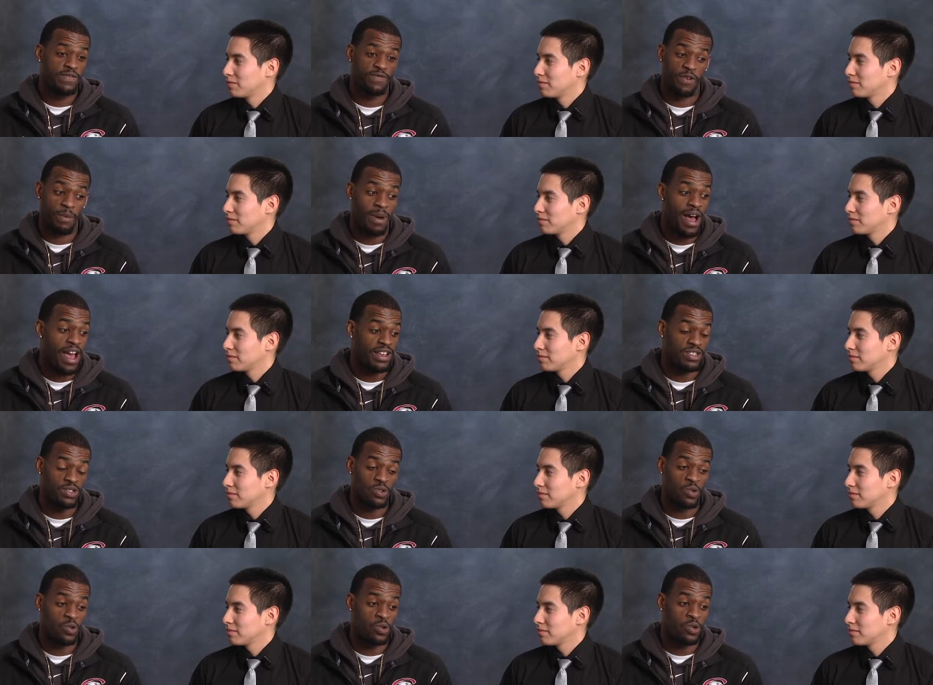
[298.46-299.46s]
Speaker 1: from high
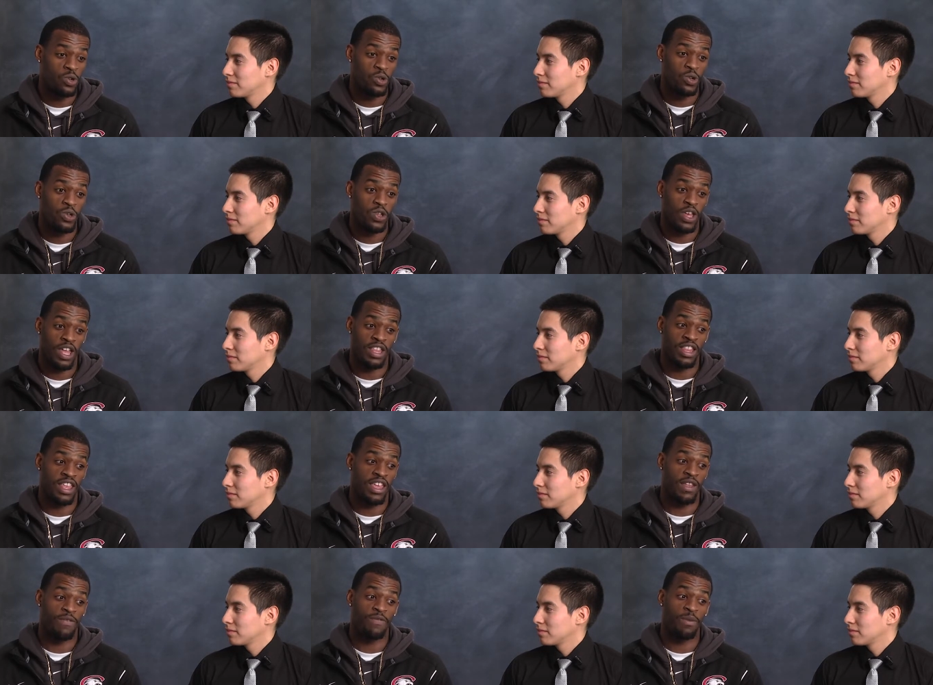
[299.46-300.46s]
school and
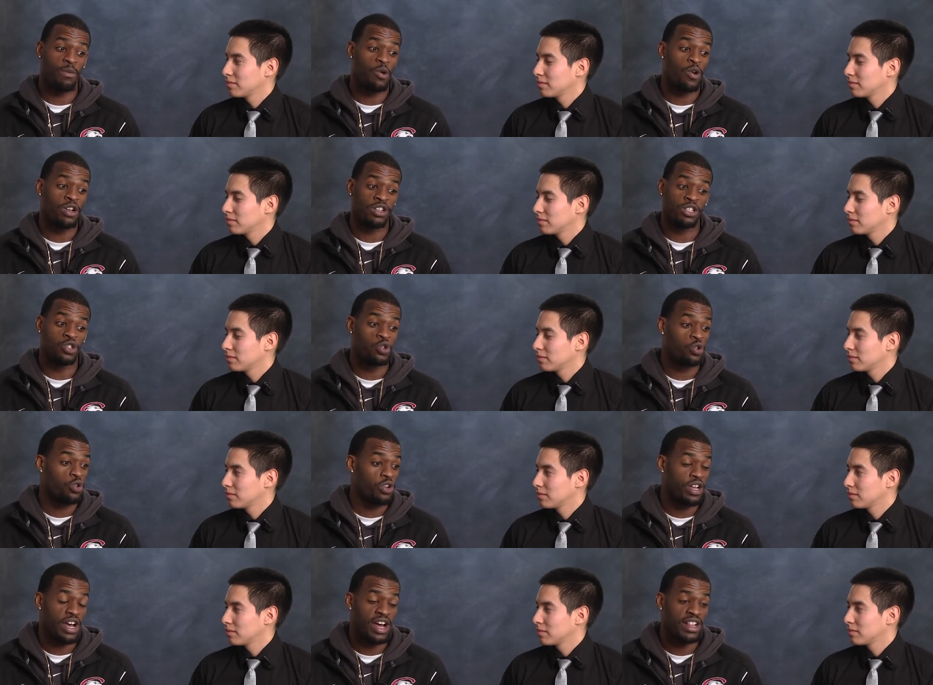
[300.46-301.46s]
then from going to junior
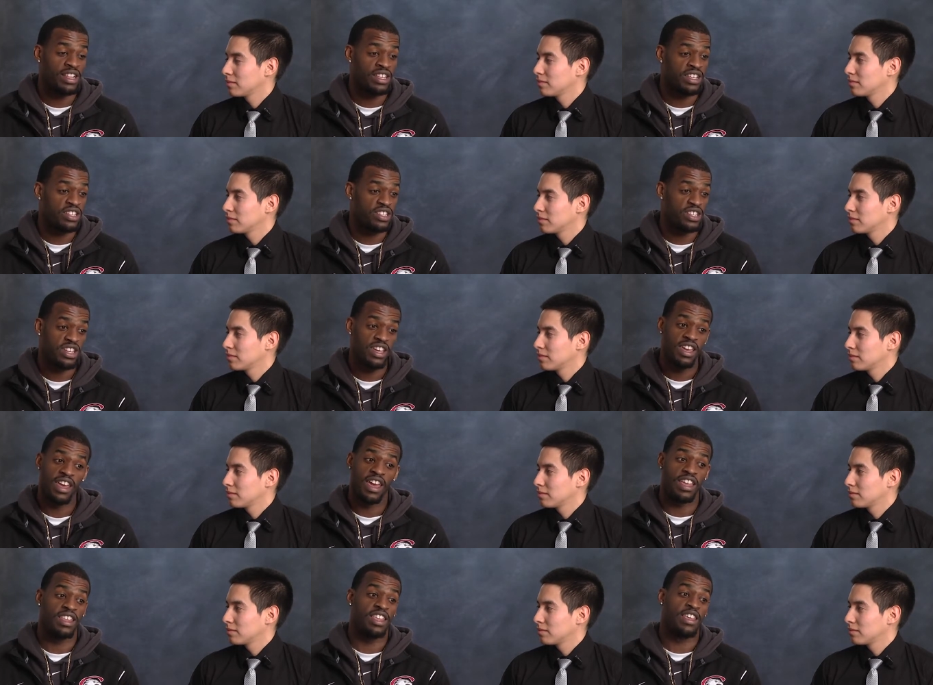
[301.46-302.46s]
college
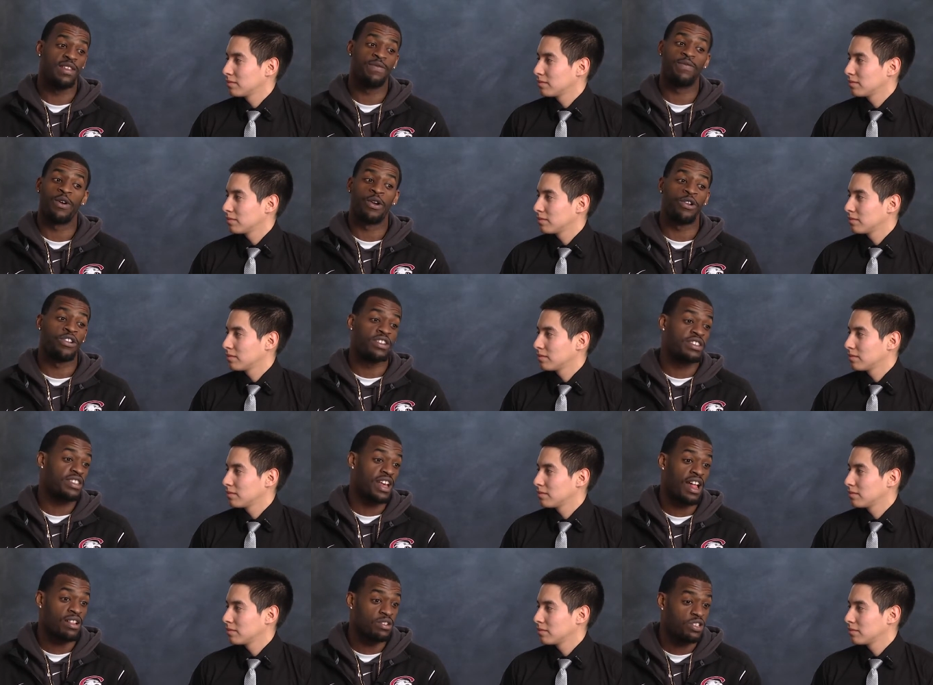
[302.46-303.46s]
and then earning a
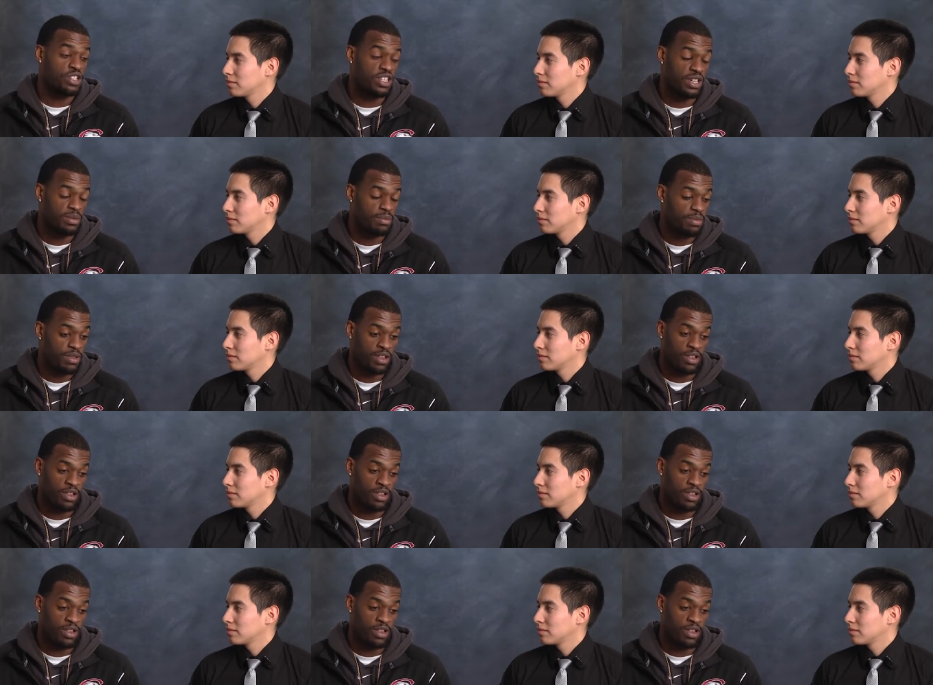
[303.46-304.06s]
scholarship,